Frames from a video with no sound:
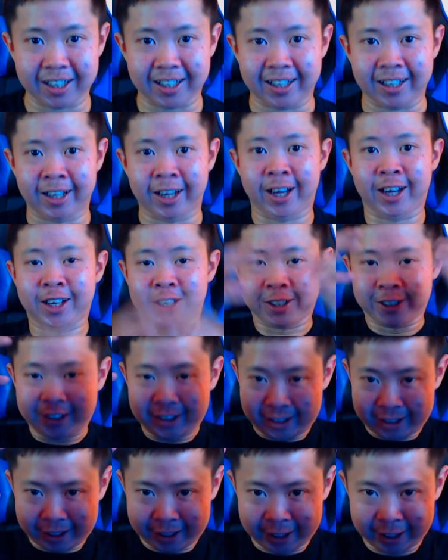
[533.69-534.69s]
and
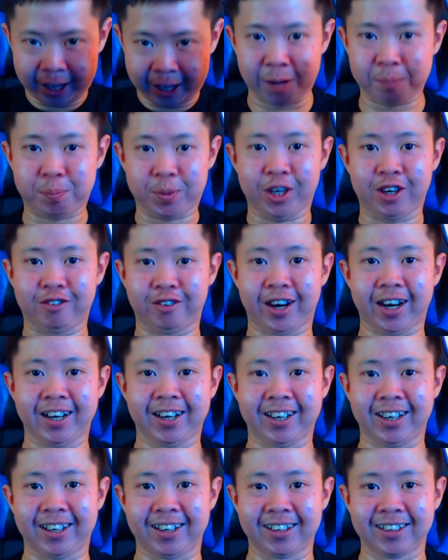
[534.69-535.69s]
happy
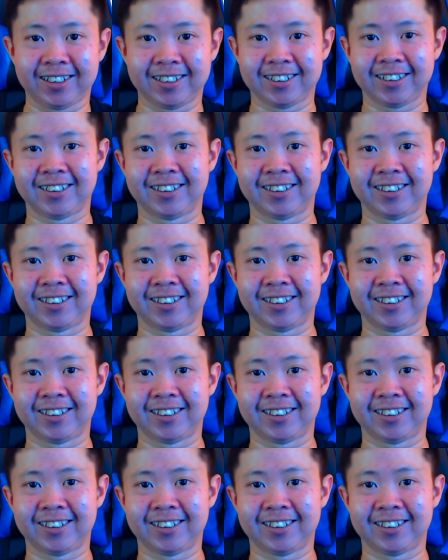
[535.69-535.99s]
grinding